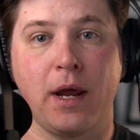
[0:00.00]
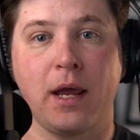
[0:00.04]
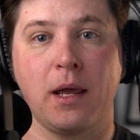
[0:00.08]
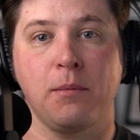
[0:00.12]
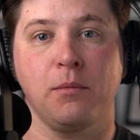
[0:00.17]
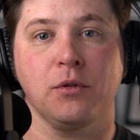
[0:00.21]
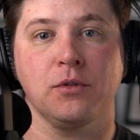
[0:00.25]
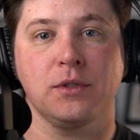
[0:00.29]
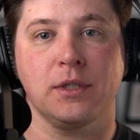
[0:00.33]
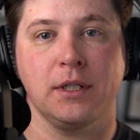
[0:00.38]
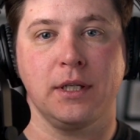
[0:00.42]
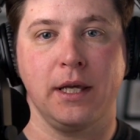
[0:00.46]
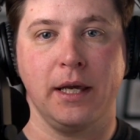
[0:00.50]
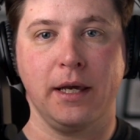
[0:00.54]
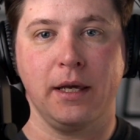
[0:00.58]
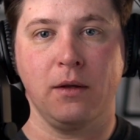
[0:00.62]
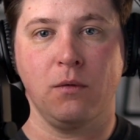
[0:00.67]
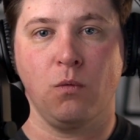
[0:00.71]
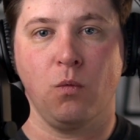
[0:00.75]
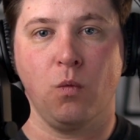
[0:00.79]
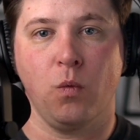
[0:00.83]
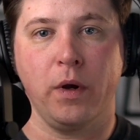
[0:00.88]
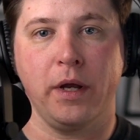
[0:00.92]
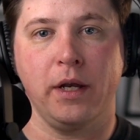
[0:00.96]
able to get
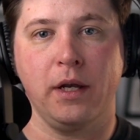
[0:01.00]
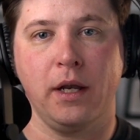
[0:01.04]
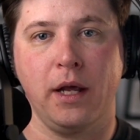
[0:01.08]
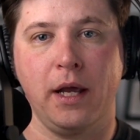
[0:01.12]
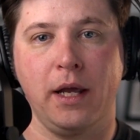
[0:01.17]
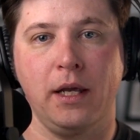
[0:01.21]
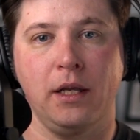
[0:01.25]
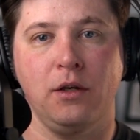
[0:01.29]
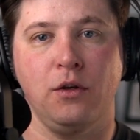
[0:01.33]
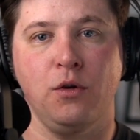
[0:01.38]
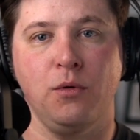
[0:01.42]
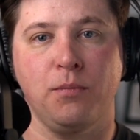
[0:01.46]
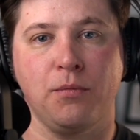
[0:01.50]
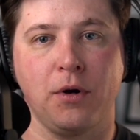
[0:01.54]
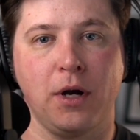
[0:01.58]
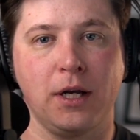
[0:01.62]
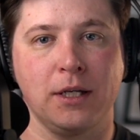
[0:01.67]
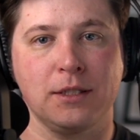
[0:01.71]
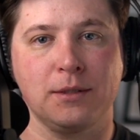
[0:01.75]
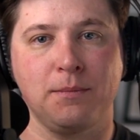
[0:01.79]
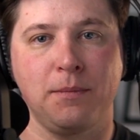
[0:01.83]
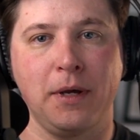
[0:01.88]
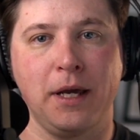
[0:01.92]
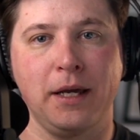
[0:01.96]
when a new
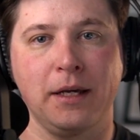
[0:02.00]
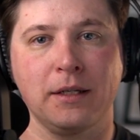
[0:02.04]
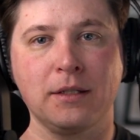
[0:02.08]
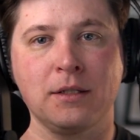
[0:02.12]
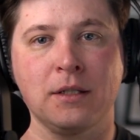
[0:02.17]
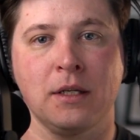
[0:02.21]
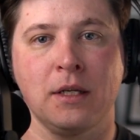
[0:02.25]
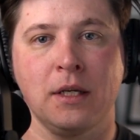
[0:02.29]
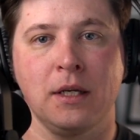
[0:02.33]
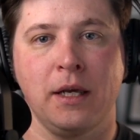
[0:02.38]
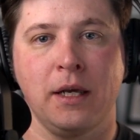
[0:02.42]
prospect